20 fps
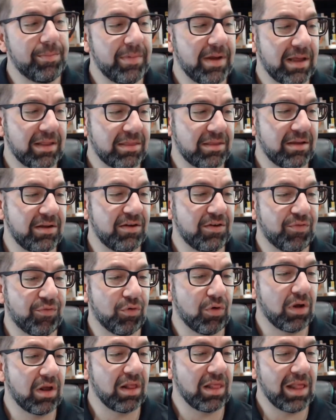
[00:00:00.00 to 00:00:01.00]
methods
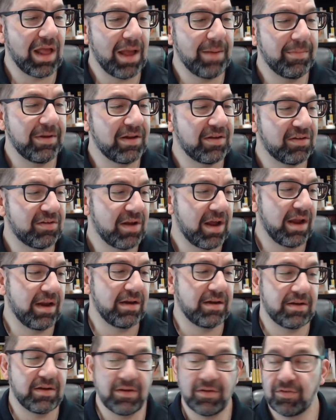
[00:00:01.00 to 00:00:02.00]
for climate
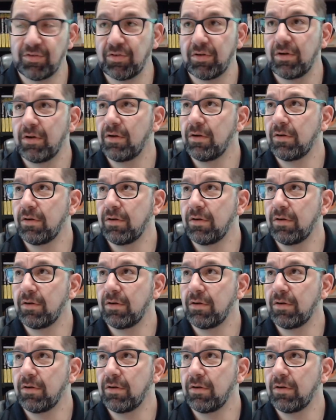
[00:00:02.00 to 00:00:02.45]
scientists,